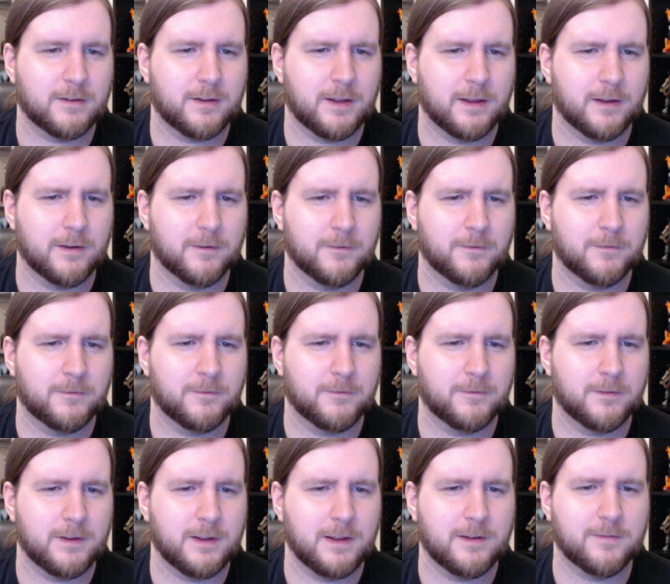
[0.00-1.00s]
have
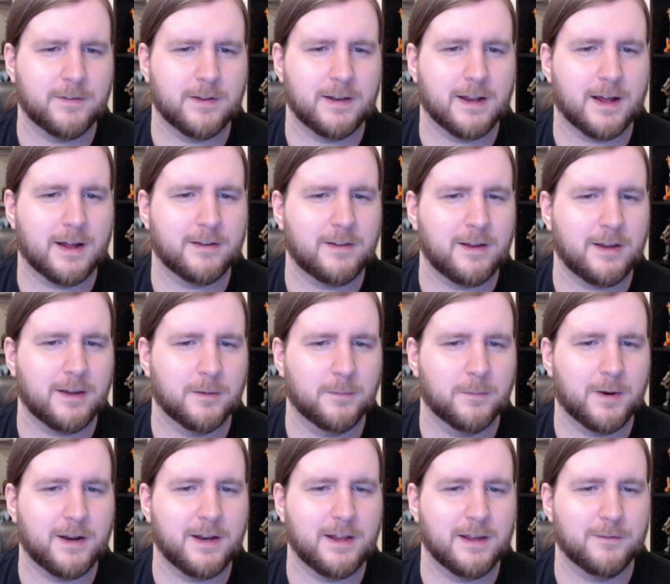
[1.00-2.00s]
even not taking
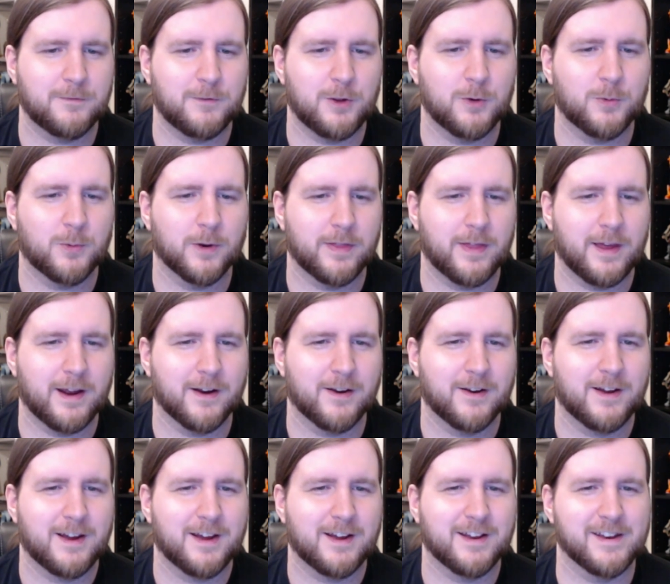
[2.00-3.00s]
money if you were there,
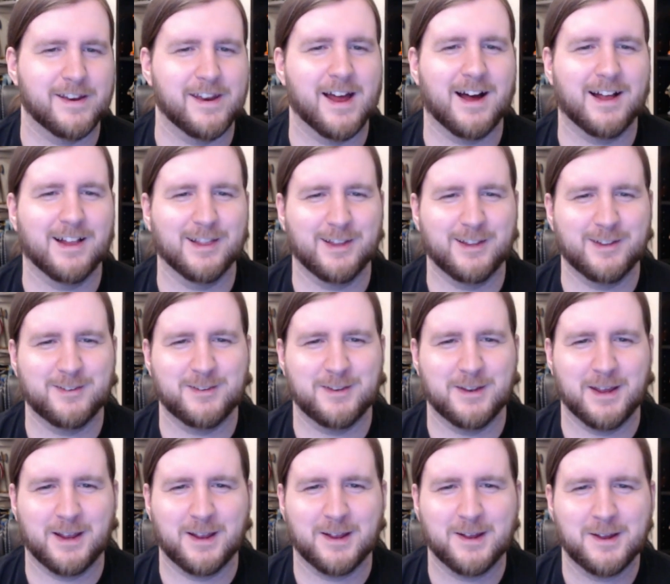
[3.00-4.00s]
not
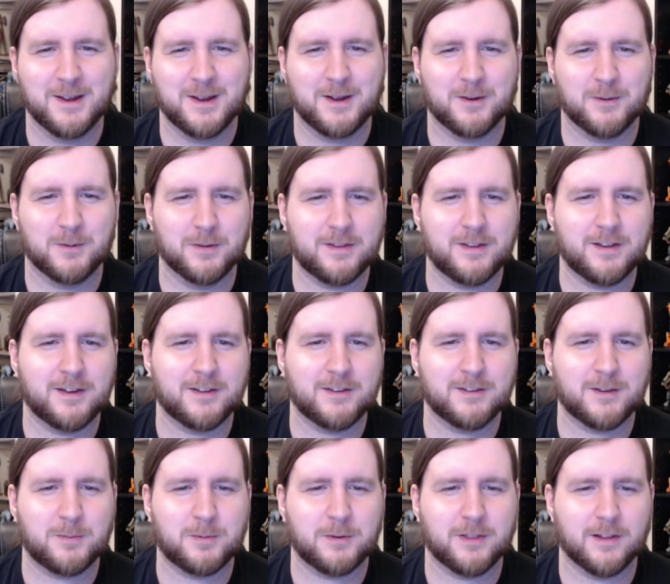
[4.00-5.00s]
listening. What the
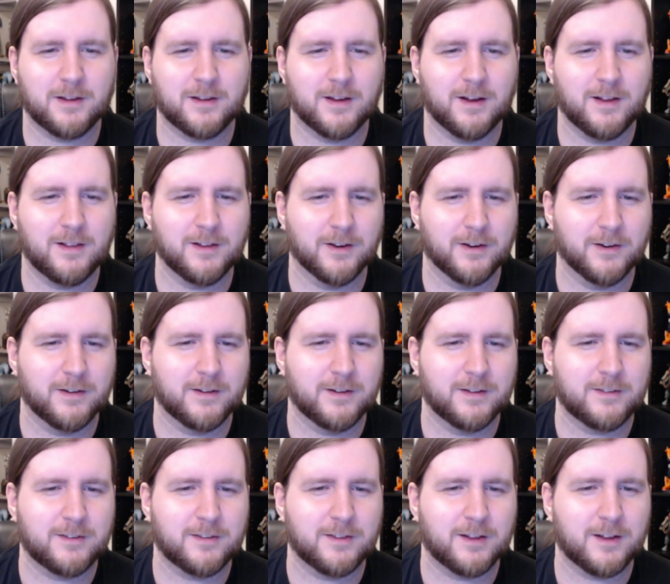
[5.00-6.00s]
hell's up with the color?
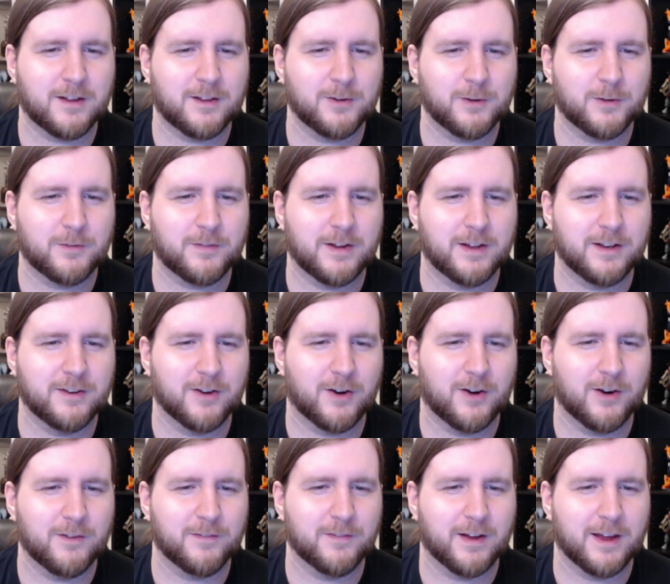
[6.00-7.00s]
It's the color of
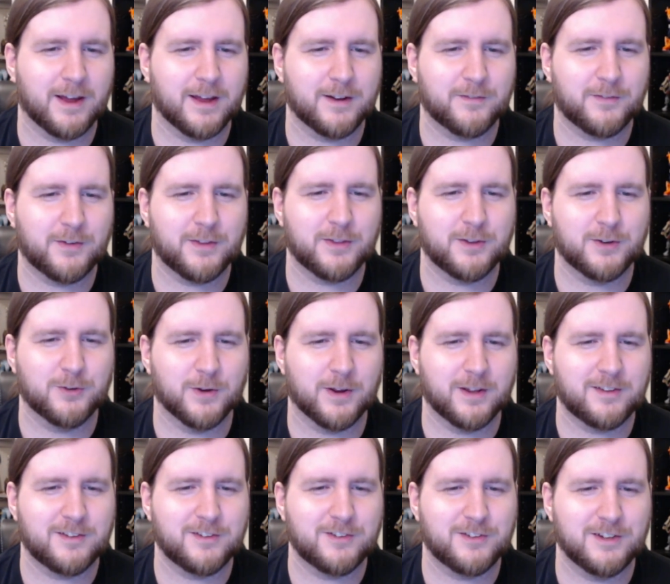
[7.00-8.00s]
Gandharva. Out of all the
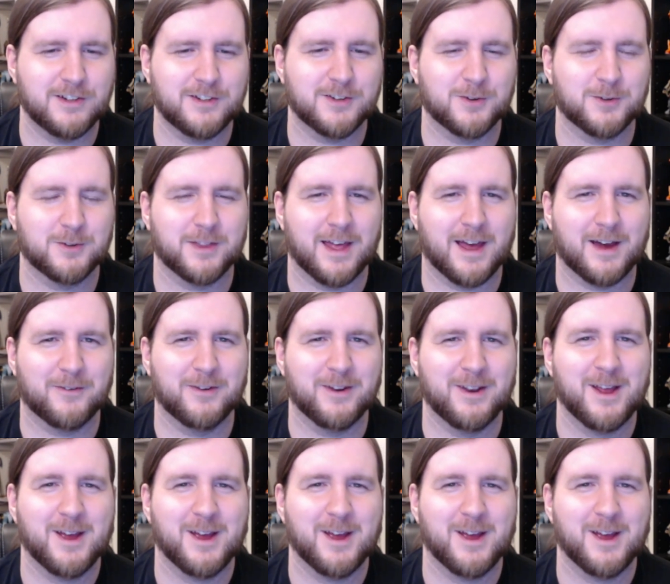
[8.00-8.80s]
dresses, she chose that one,